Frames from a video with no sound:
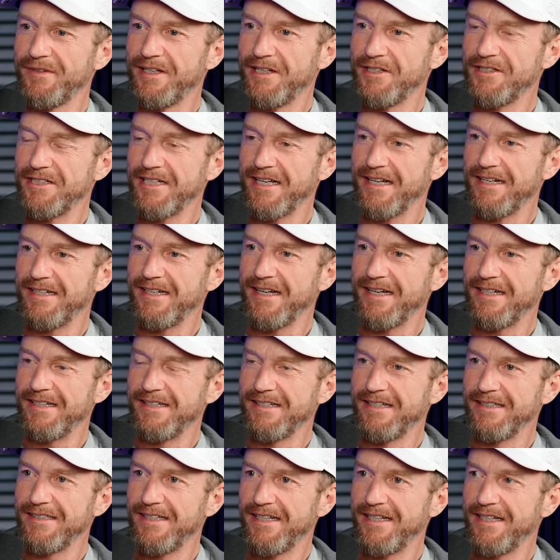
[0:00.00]
of energy. I, I,
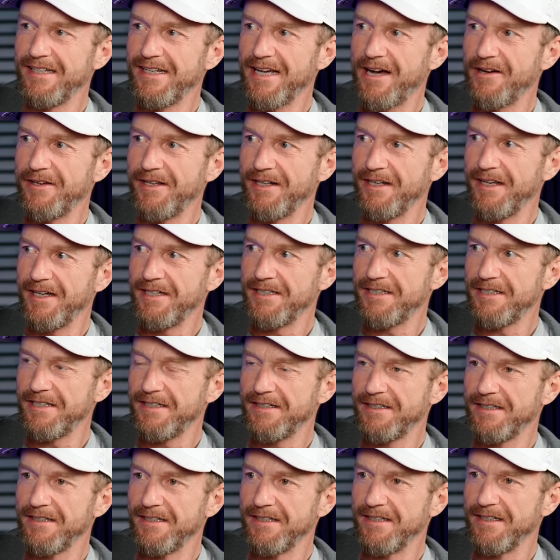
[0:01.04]
did the
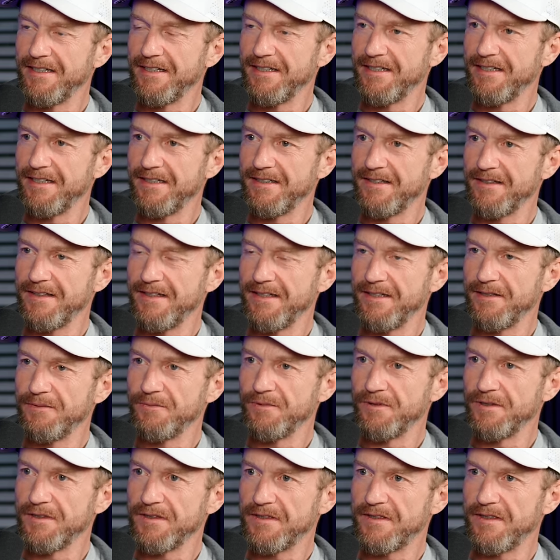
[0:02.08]
calculation, and and it
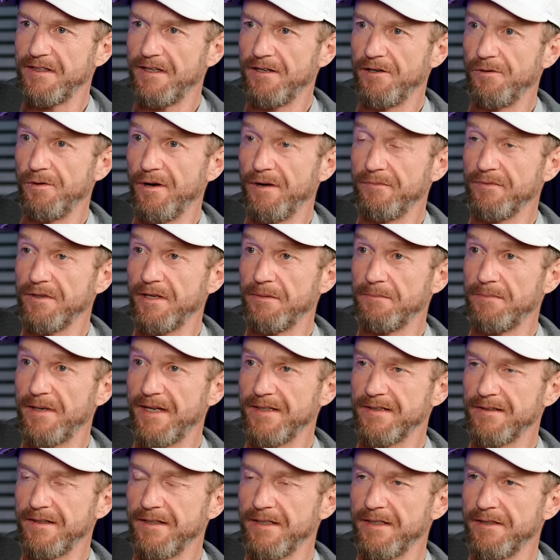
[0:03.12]
was the equivalent,
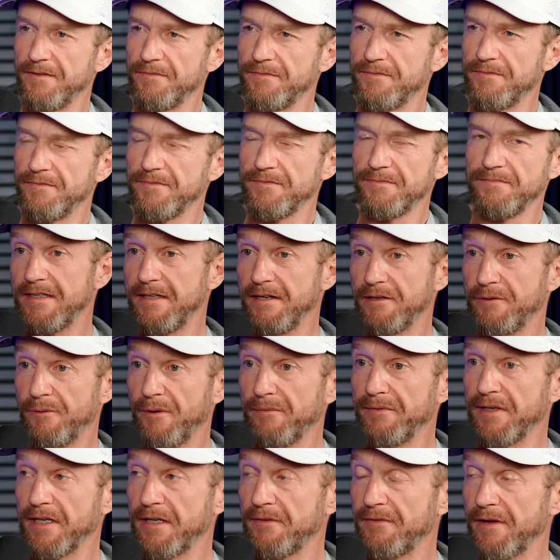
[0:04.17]
basically, of
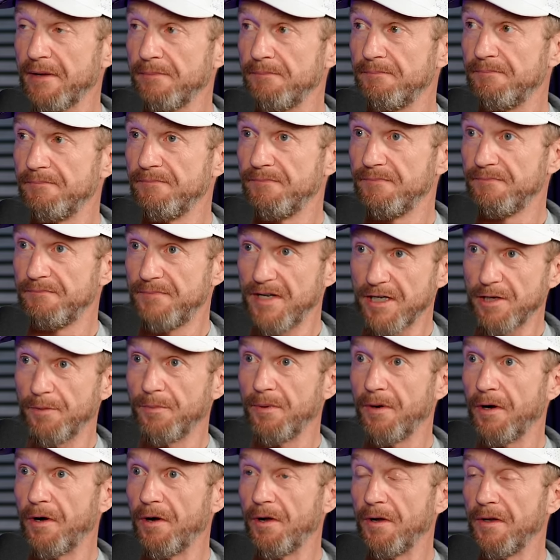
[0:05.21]
equivalent of a
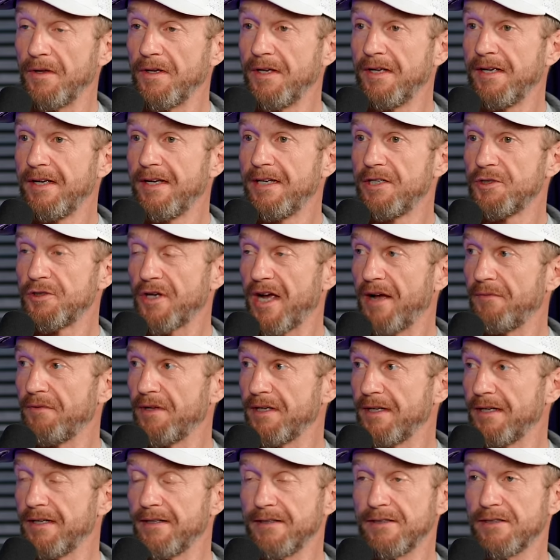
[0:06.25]
pickleball
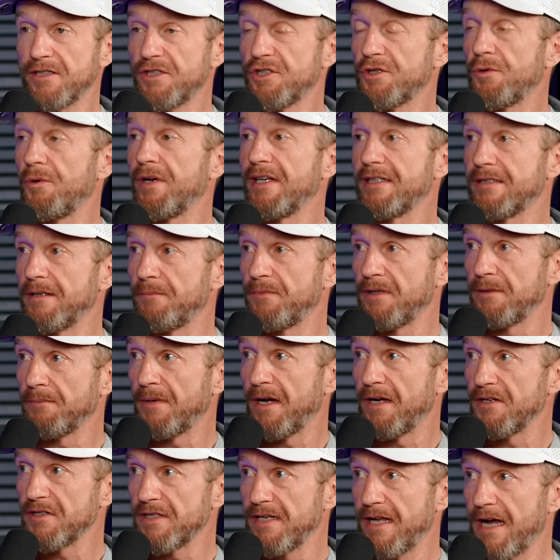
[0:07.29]
traveling at 20 something
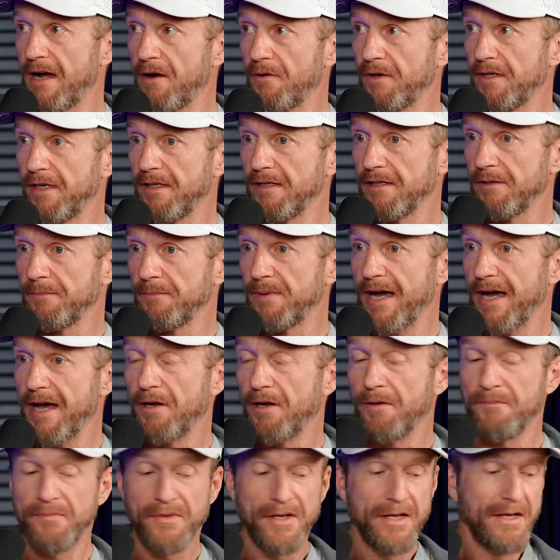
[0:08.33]
miles an hour and hitting the
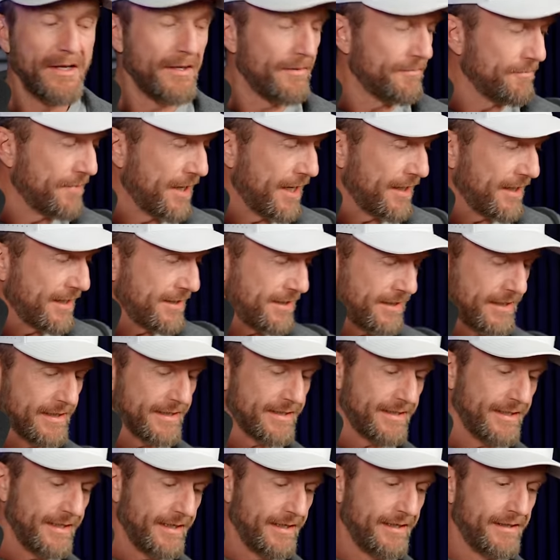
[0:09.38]
paddle. But as you can
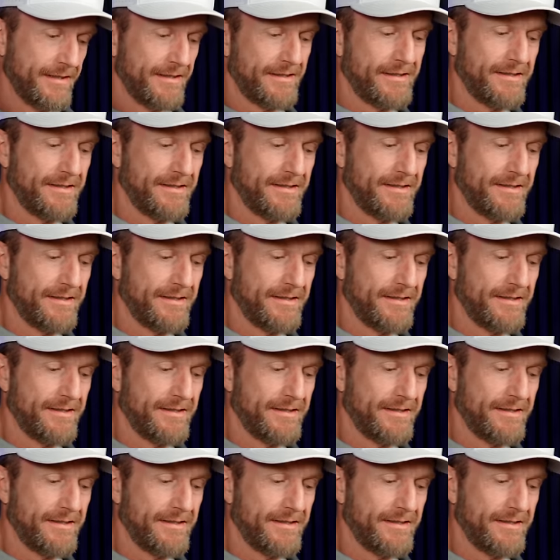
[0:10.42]
see,